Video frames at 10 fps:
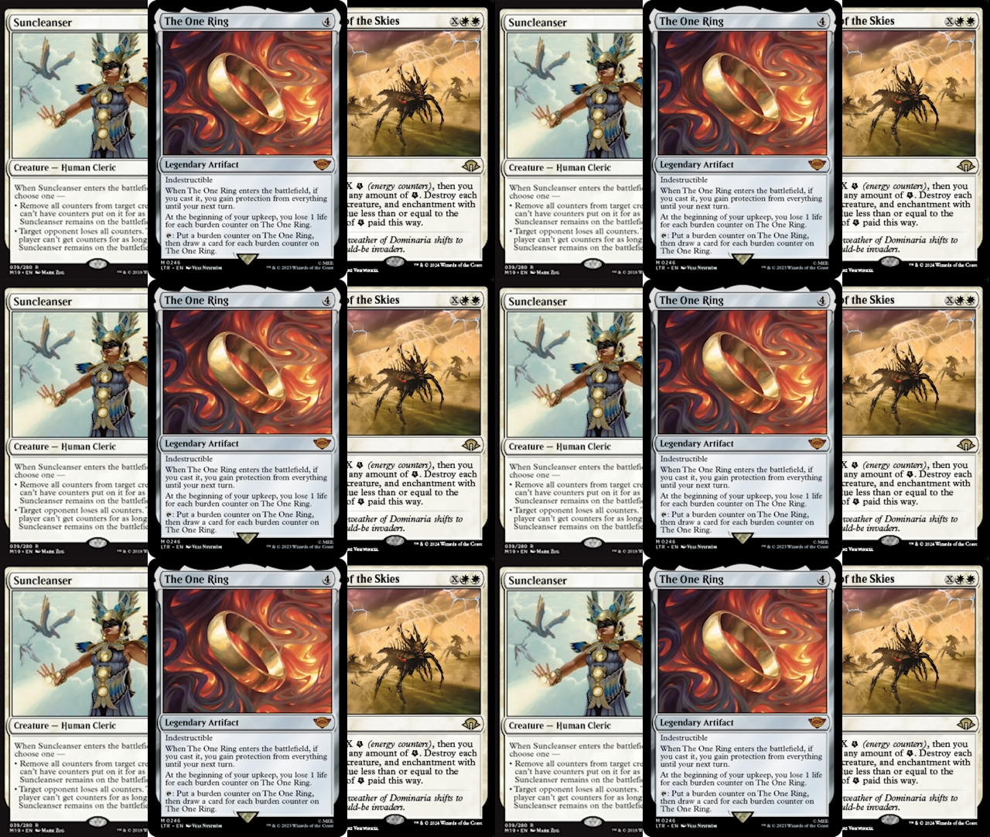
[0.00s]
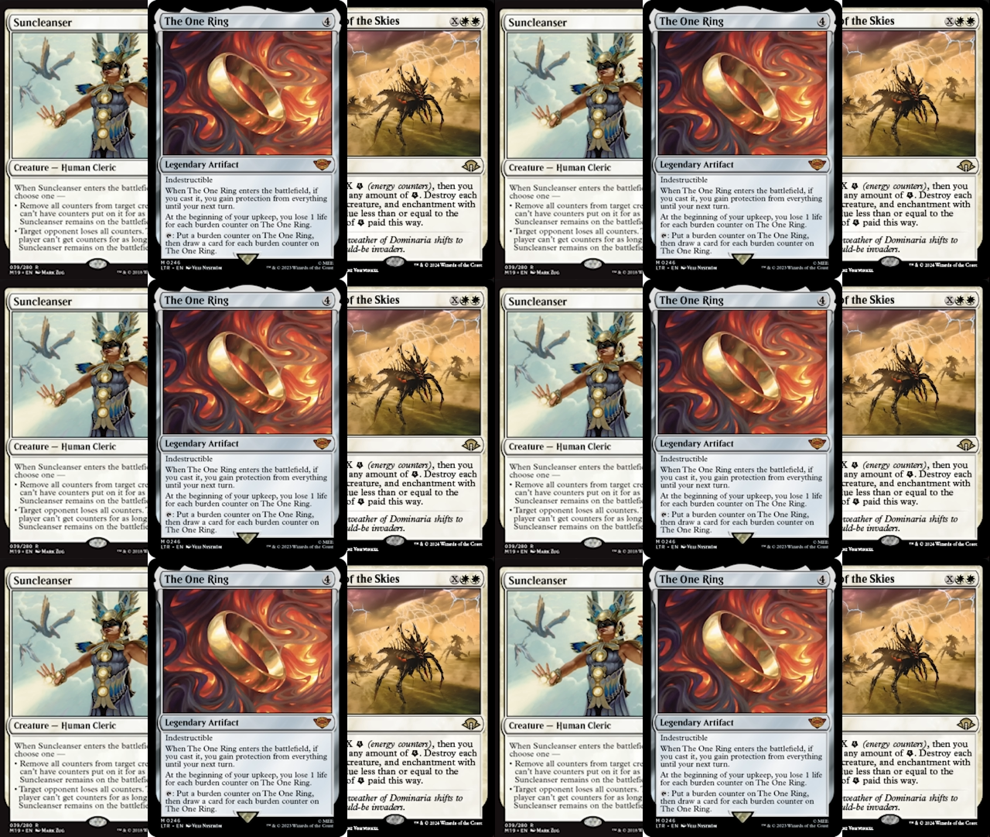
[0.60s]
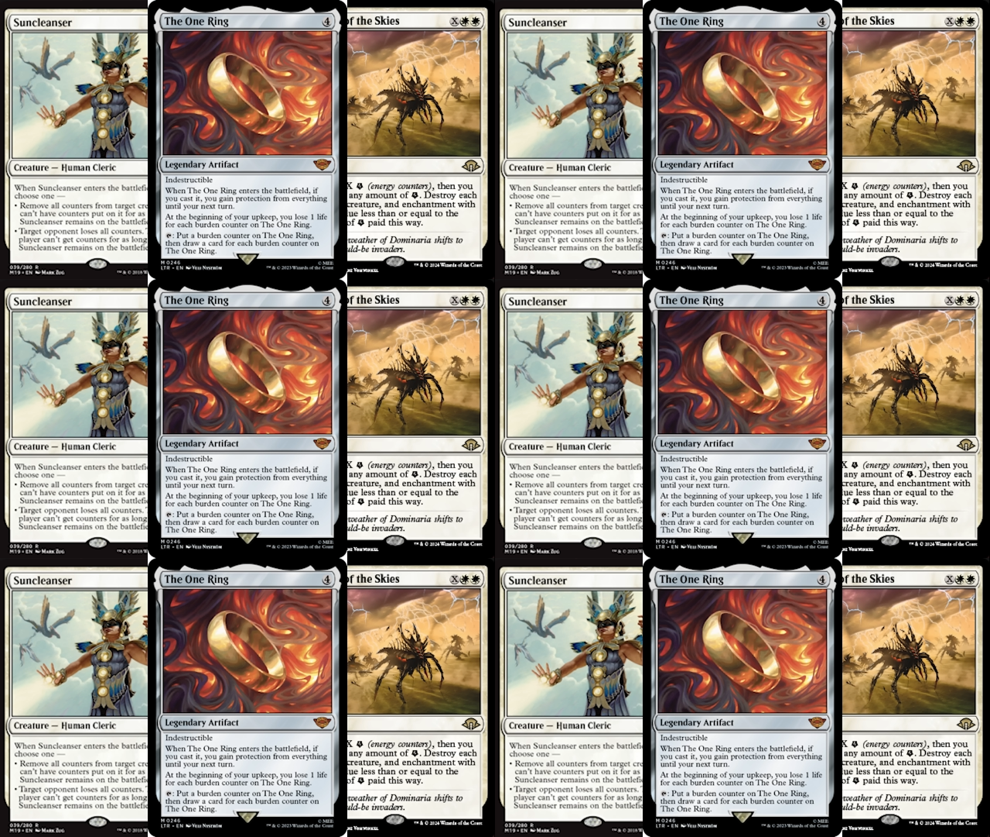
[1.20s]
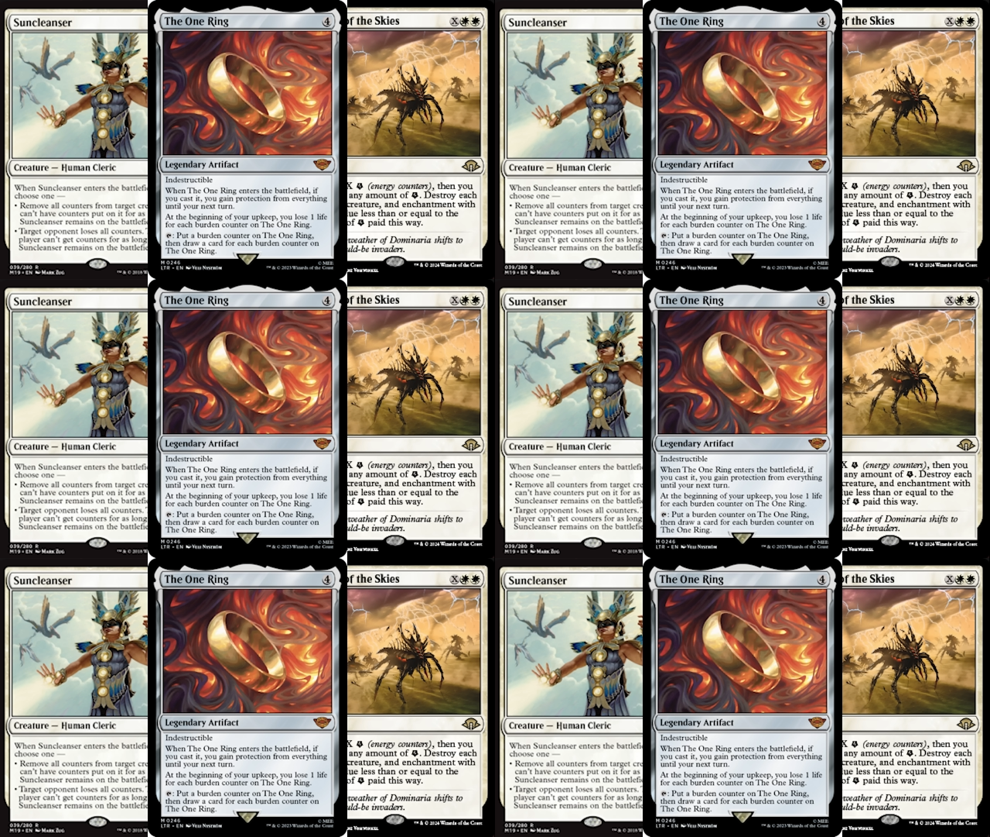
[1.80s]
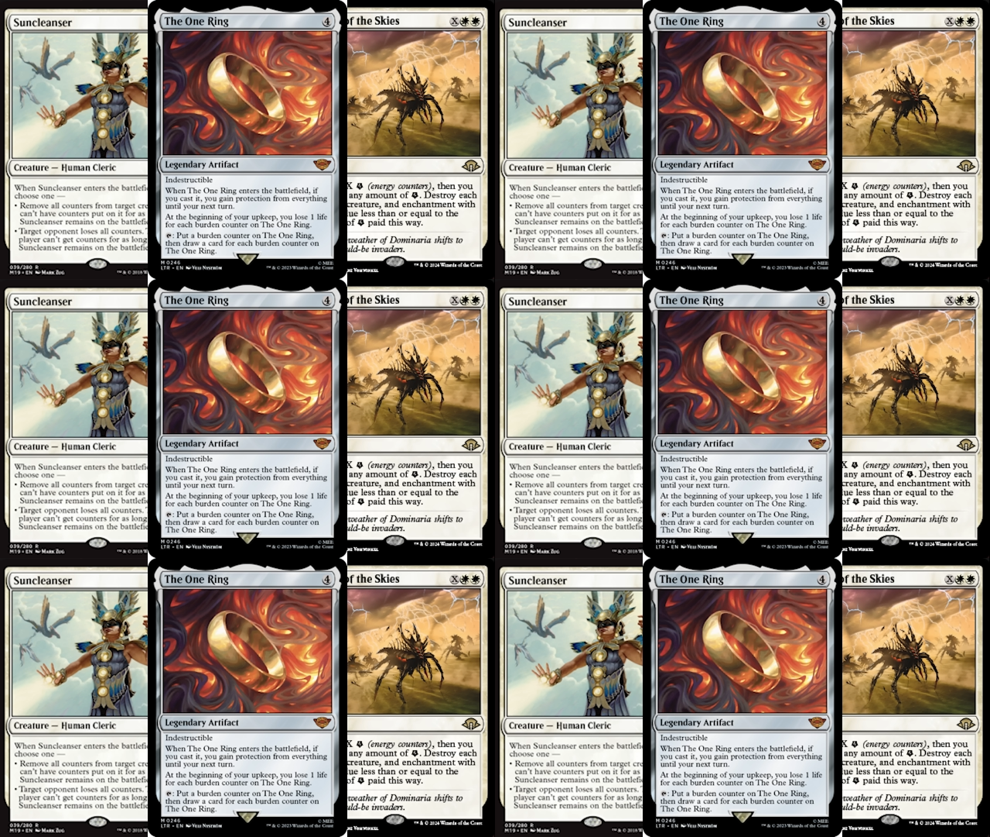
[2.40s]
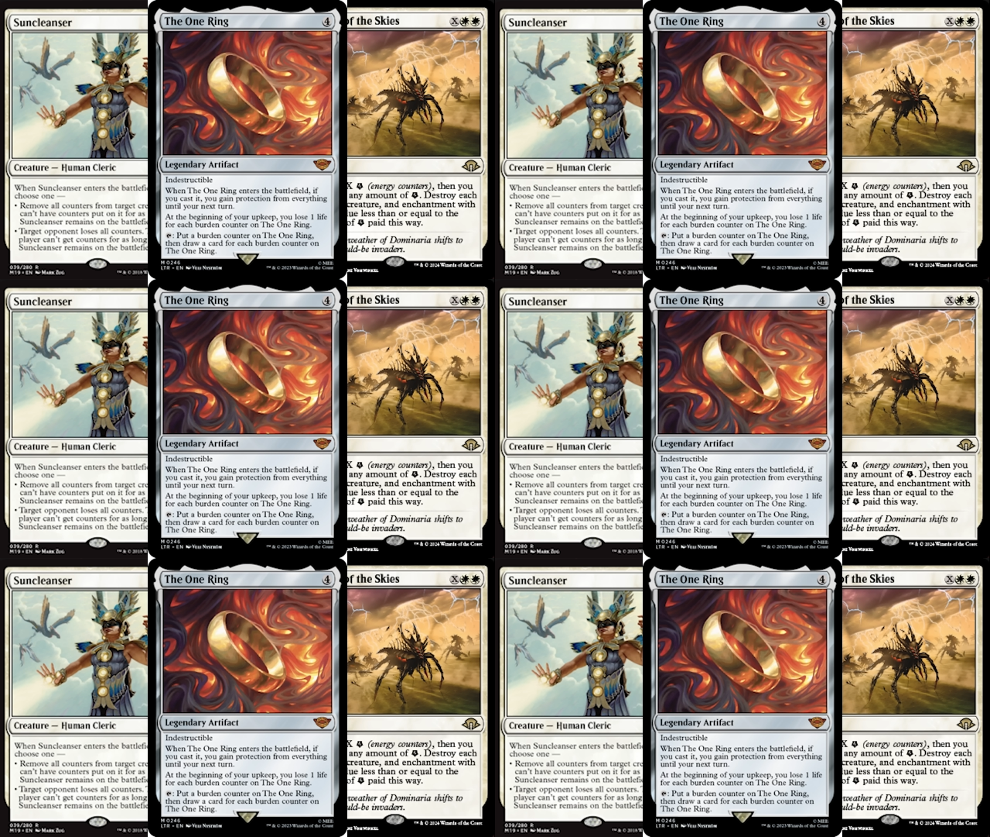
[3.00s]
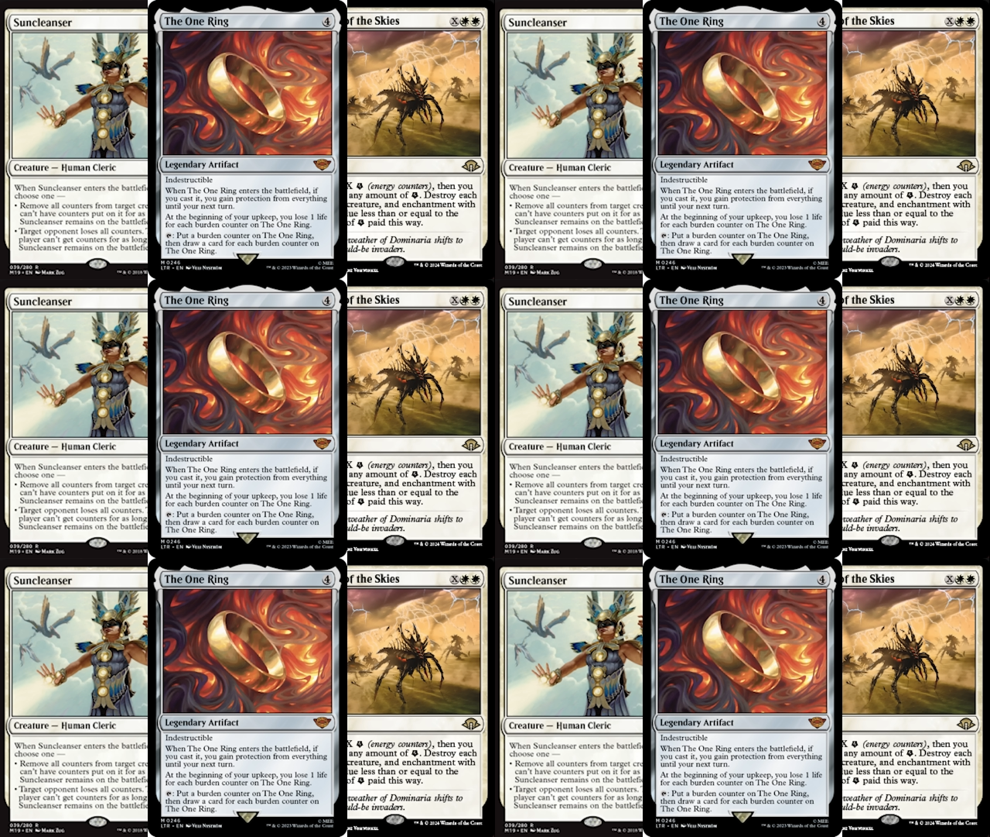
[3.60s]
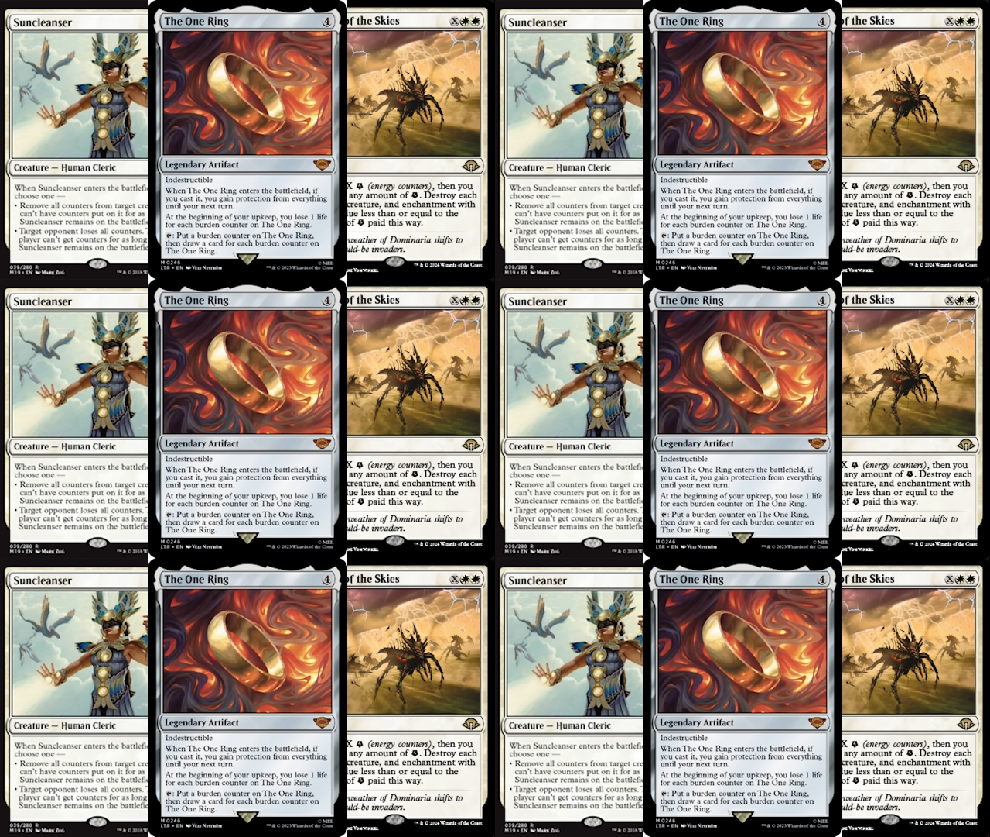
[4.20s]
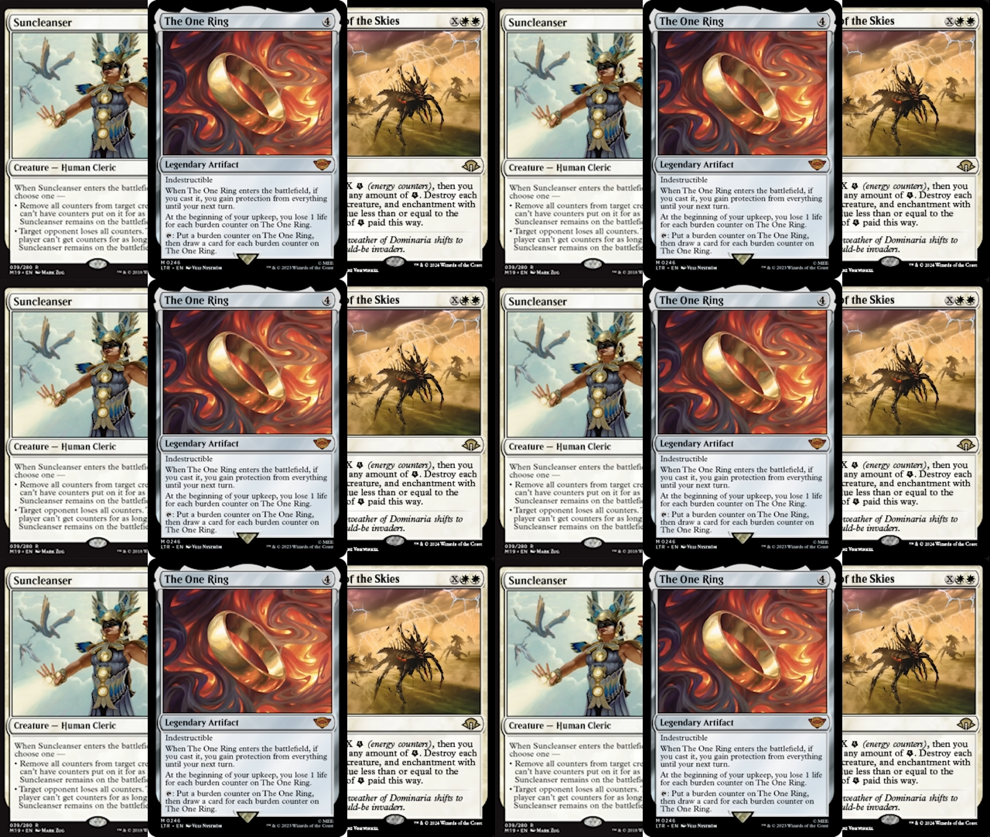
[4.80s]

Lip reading: (no speaker visible)